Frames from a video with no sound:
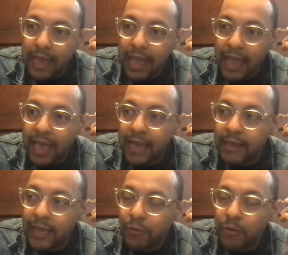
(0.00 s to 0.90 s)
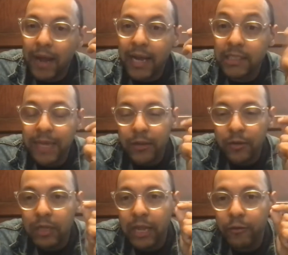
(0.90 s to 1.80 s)
And it reminds me, at
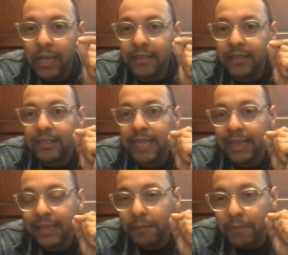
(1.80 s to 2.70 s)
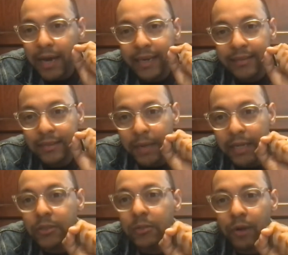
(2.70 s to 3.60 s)
New Life, we like to say that the body is a
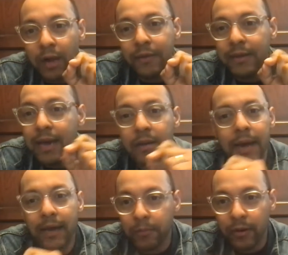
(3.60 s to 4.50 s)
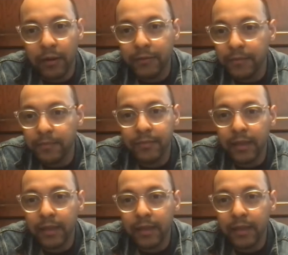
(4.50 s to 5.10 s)
major prophet, not a minor prophet.